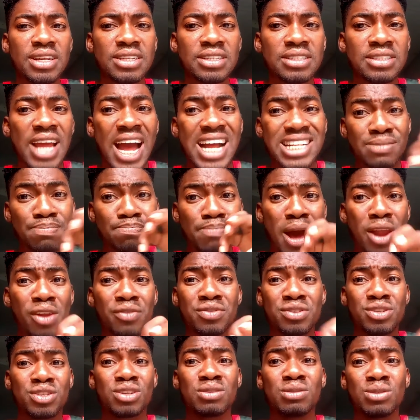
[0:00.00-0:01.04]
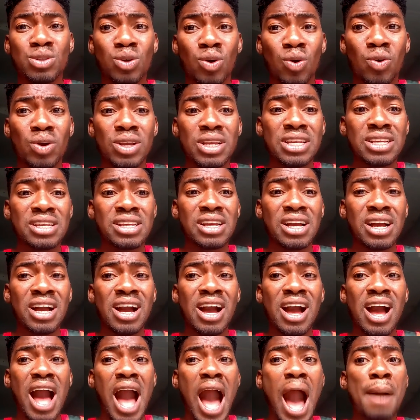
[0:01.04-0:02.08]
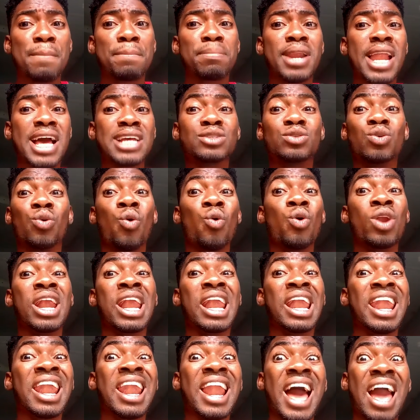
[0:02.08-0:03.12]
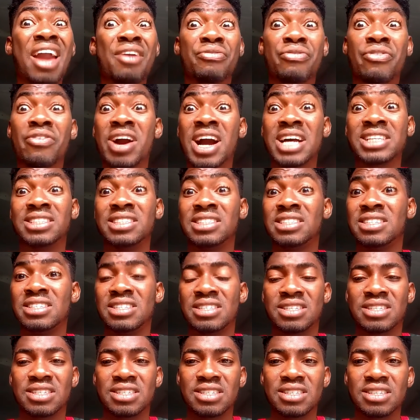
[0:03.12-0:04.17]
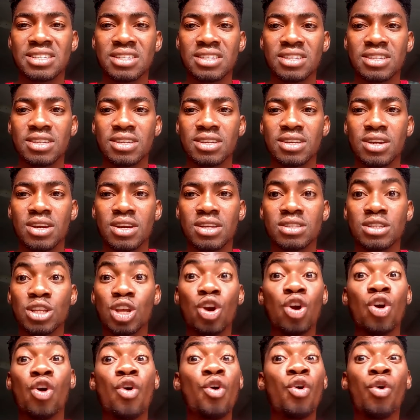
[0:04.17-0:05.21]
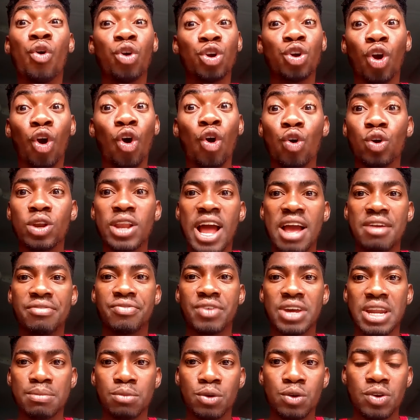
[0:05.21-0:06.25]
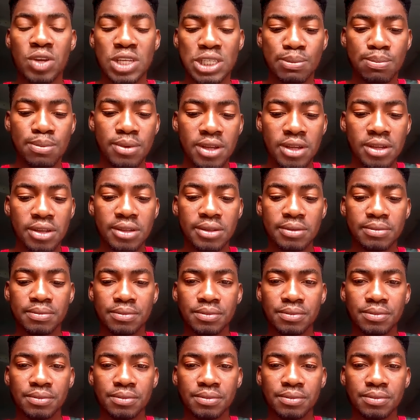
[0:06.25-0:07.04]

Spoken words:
That part of the scripture applies to life as it is. Your whole life, and I'm going to explain.